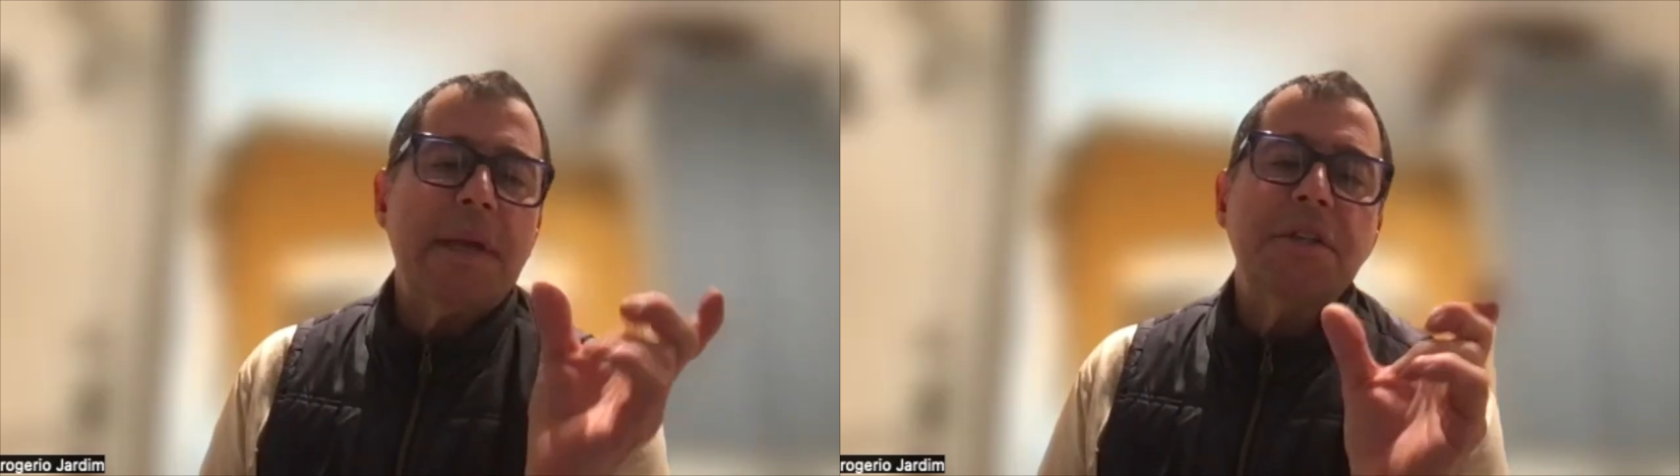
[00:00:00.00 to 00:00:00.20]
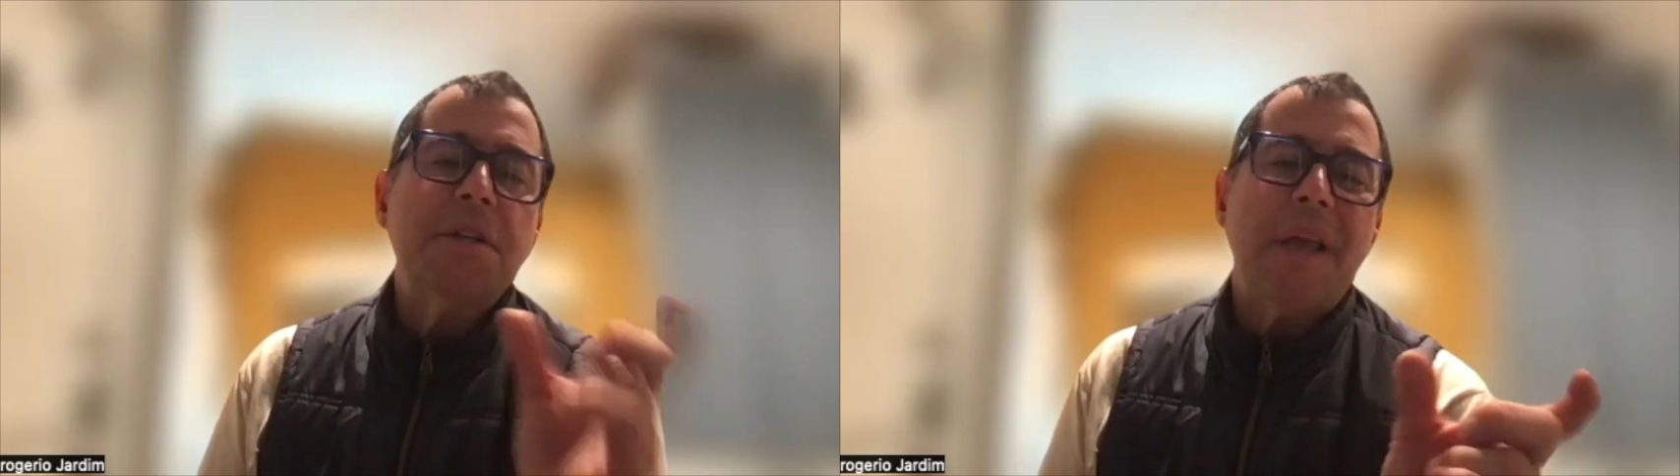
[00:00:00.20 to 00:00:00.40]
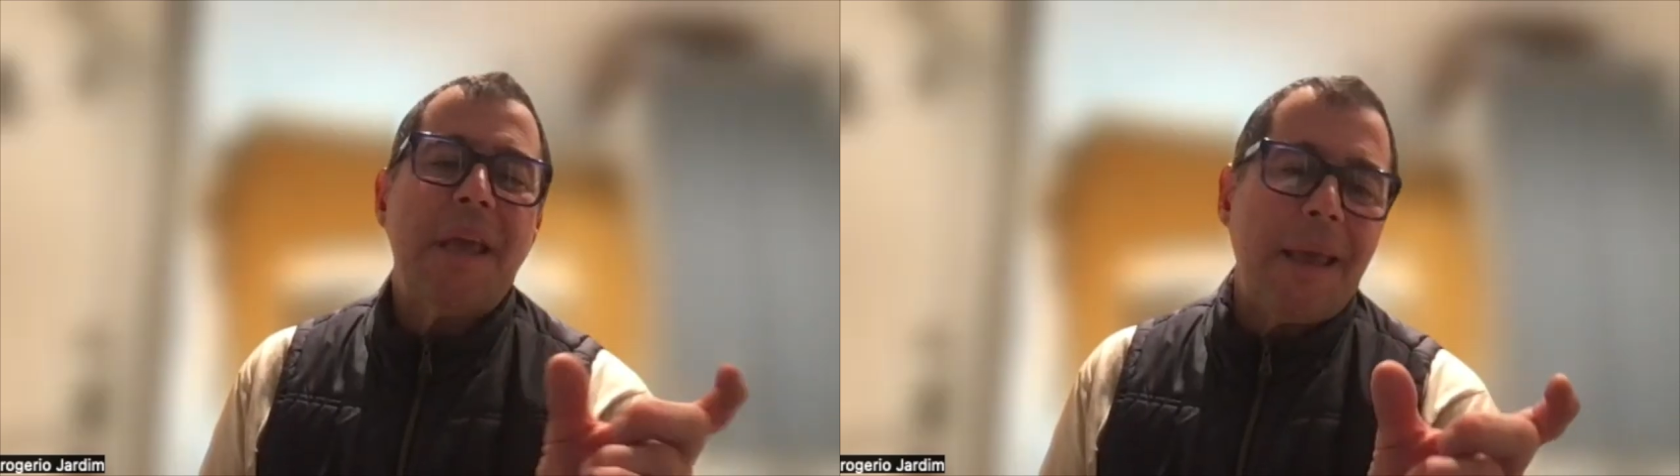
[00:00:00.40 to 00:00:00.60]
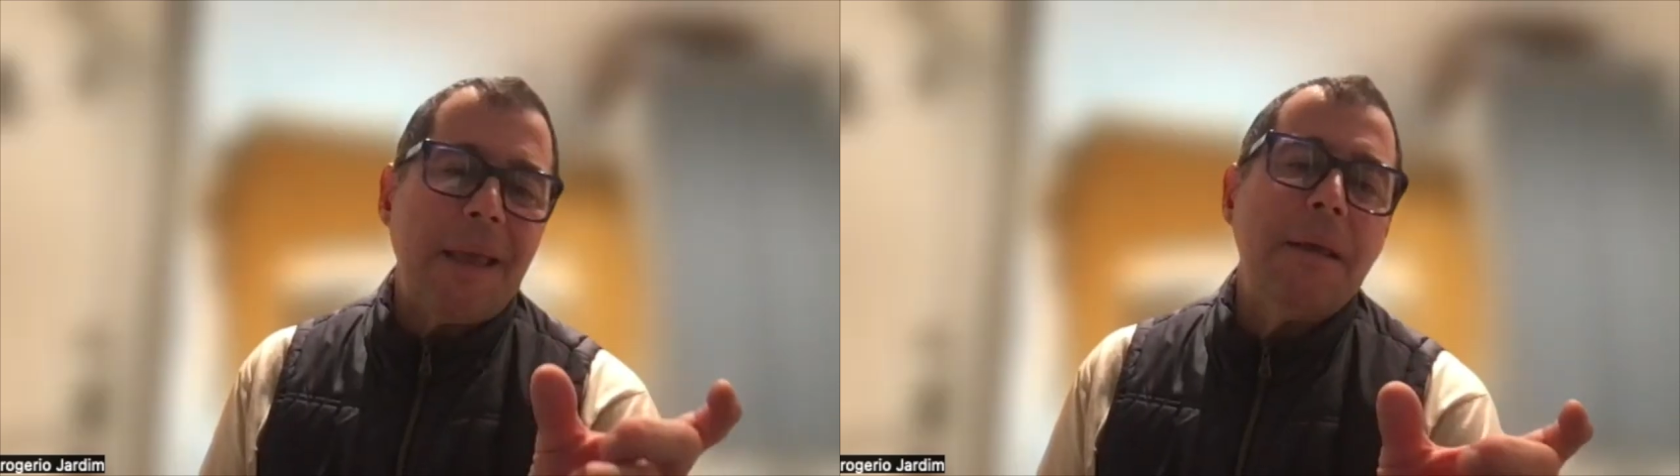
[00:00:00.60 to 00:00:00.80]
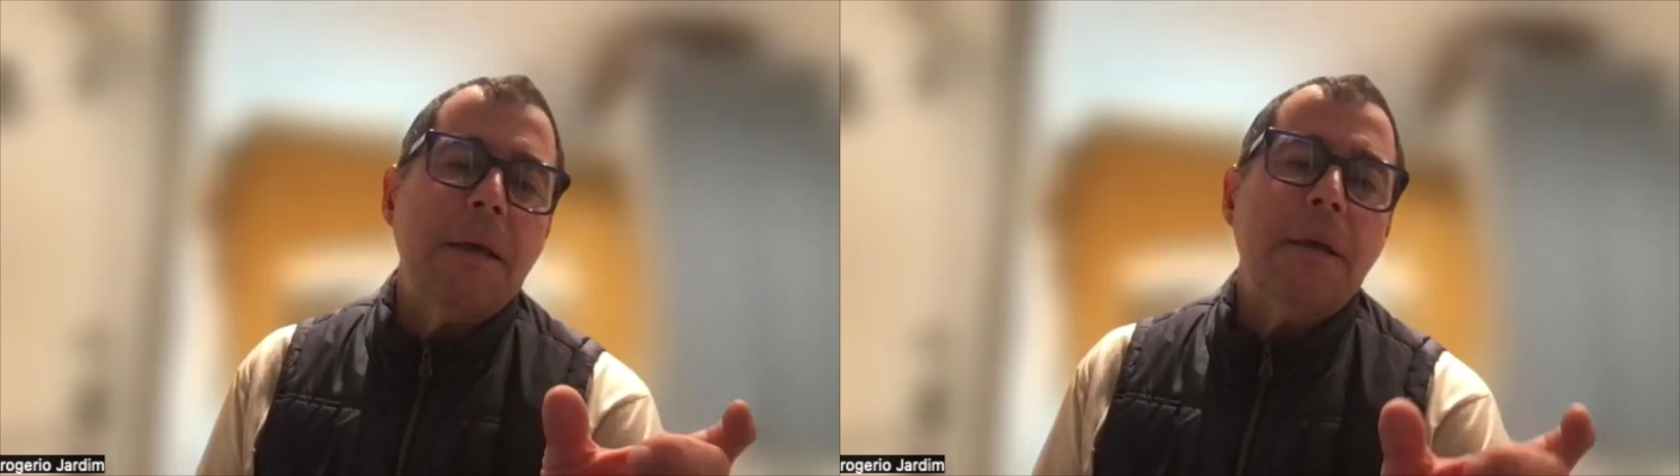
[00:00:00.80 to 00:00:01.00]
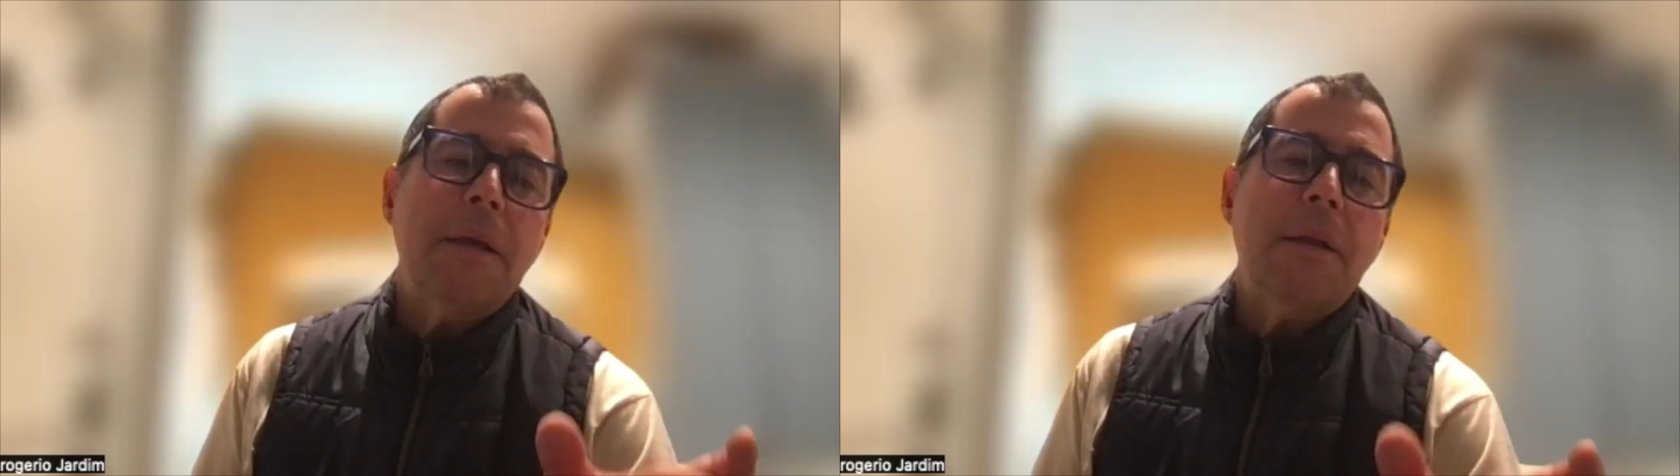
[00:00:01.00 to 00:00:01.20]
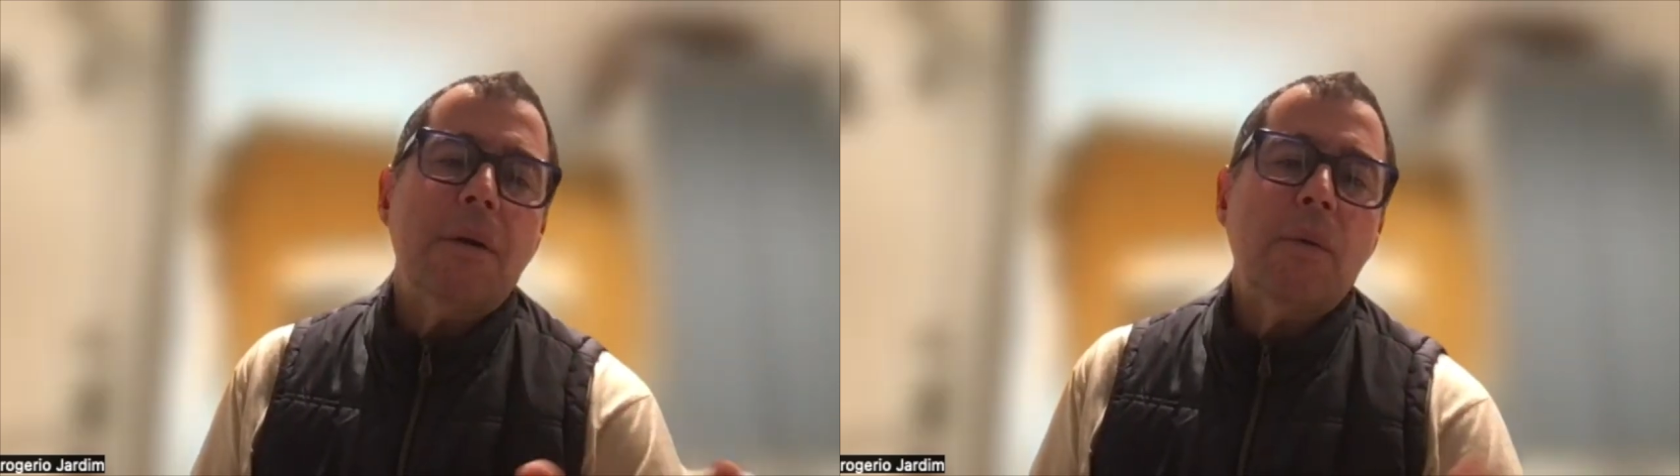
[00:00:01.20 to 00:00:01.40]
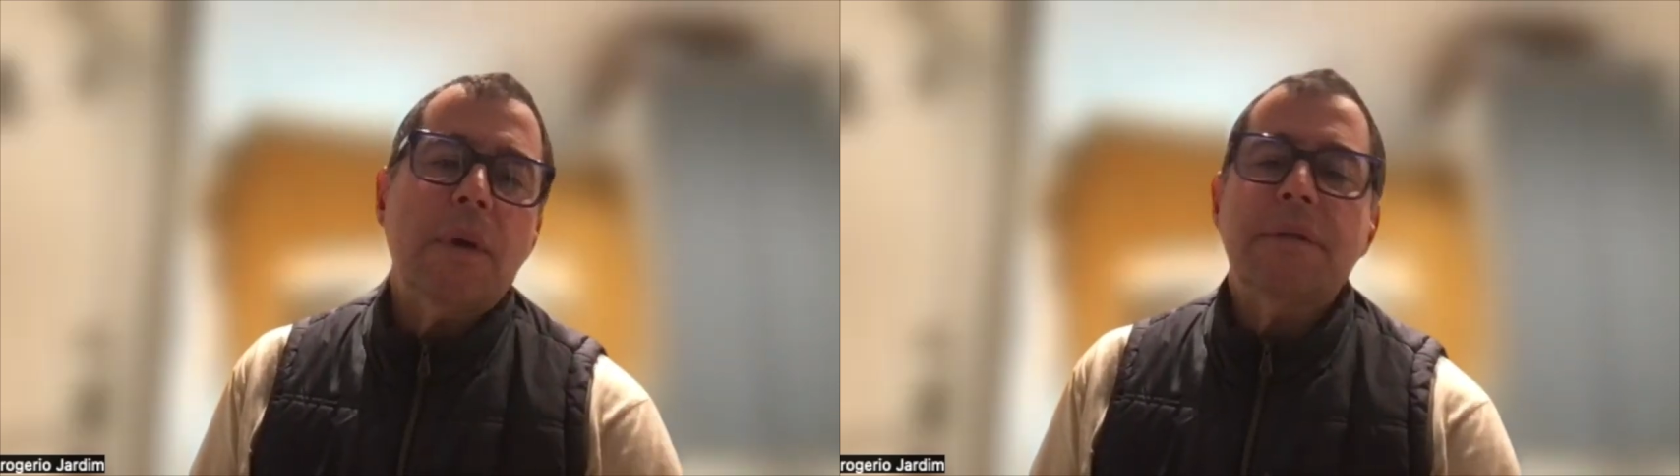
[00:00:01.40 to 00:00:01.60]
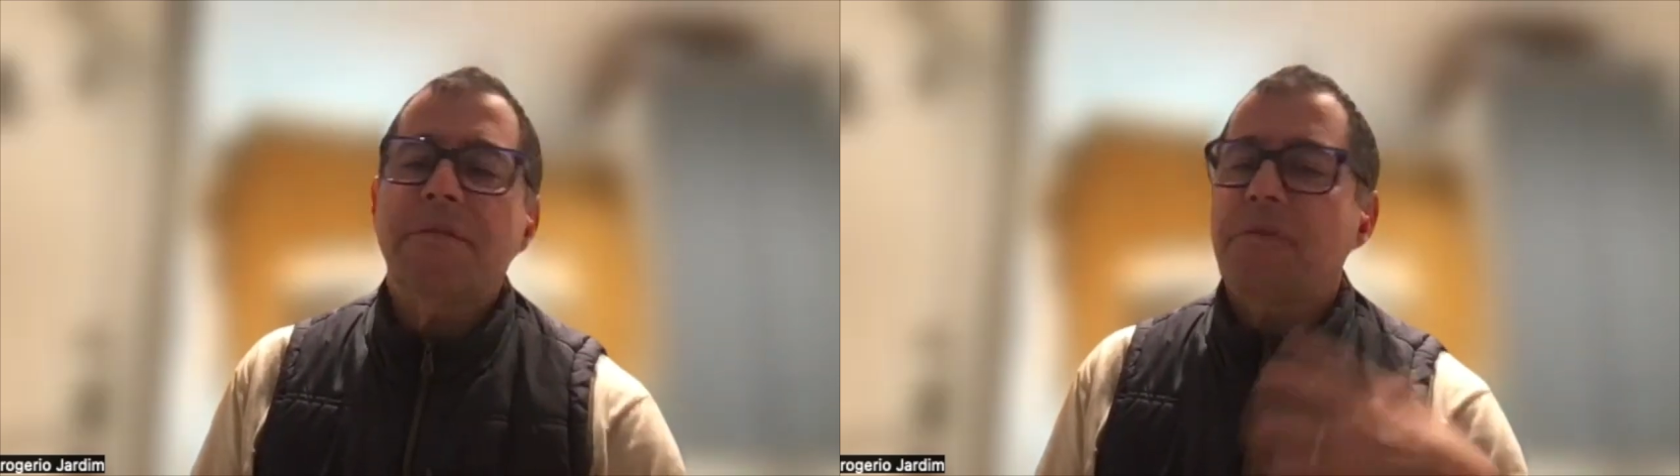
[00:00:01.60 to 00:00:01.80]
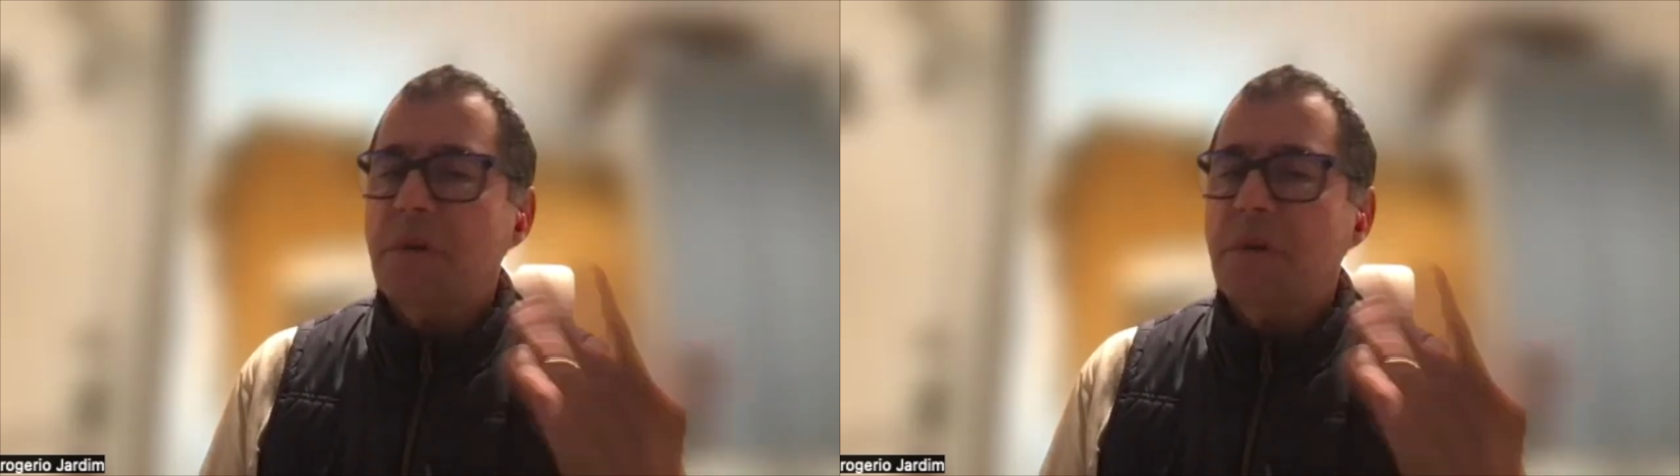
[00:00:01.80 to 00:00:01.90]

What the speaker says: section A, where the